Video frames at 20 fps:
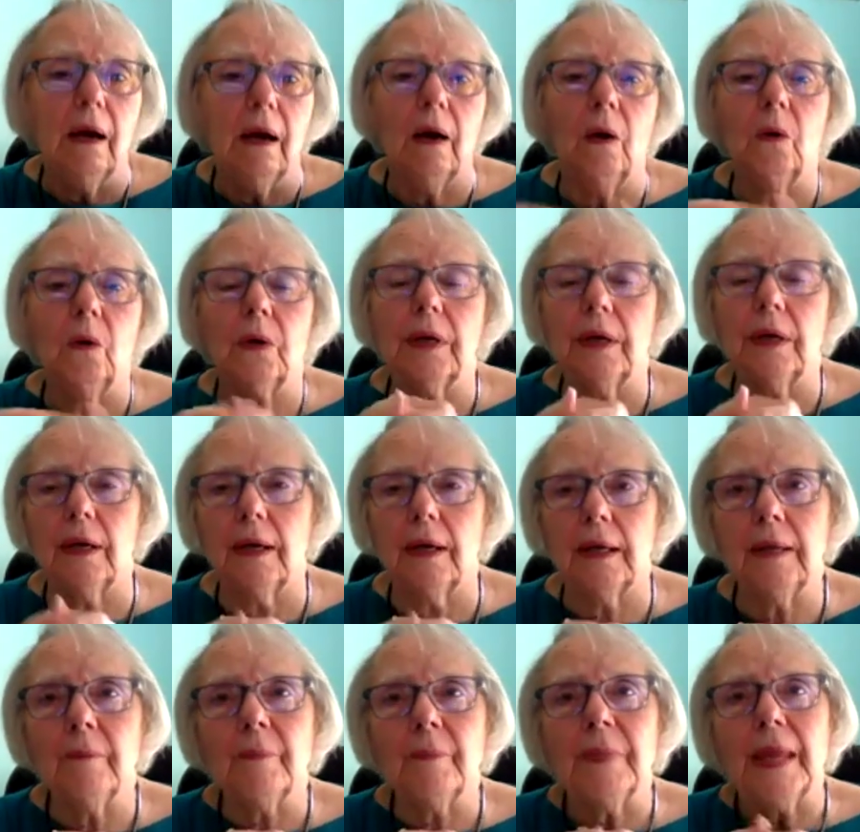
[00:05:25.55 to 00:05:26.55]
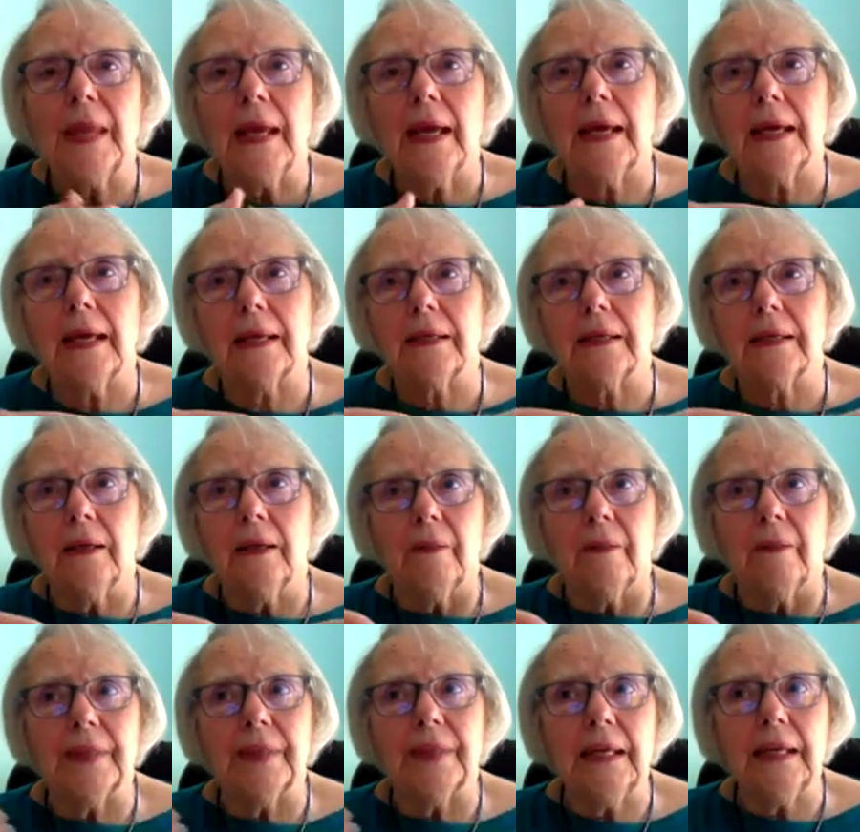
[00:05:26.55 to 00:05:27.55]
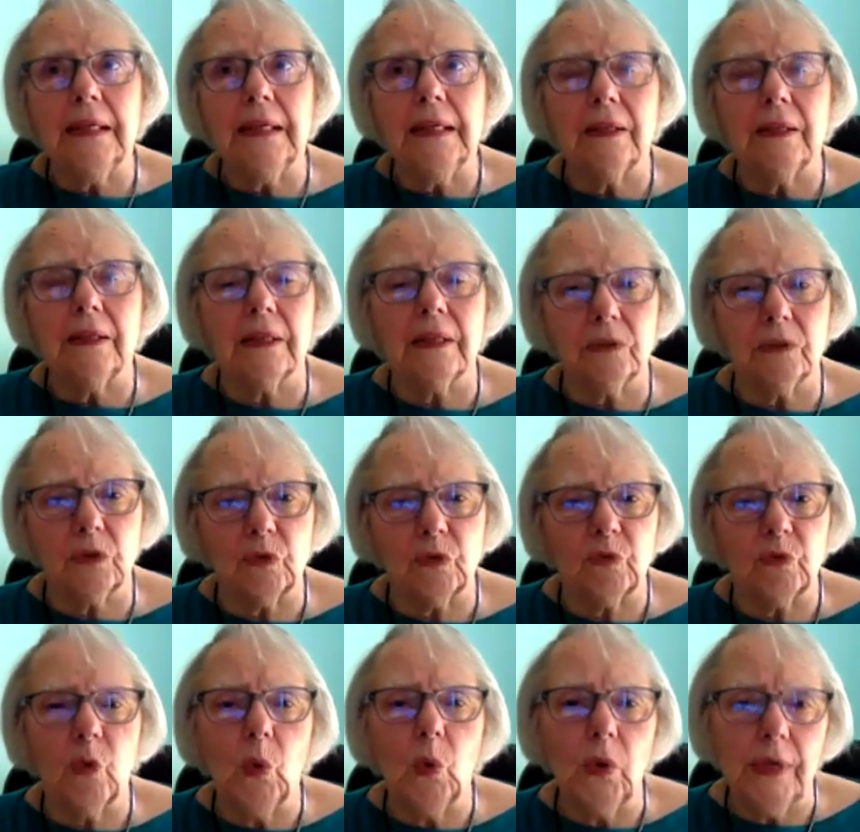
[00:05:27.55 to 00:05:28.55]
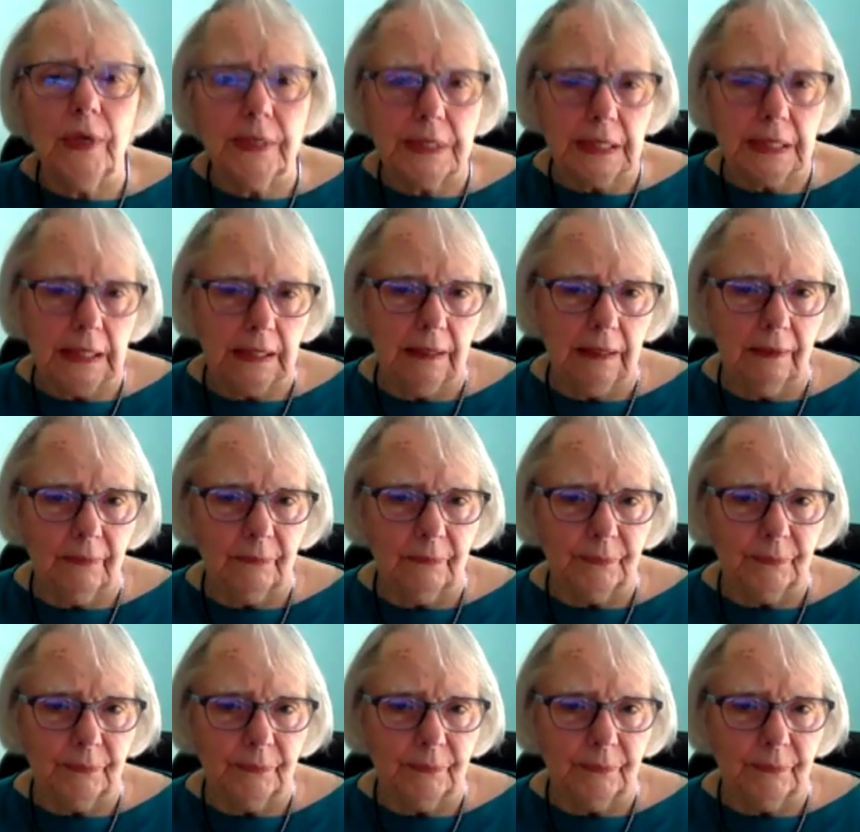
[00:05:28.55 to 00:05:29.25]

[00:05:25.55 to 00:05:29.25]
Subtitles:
Okay. And then there's 4D.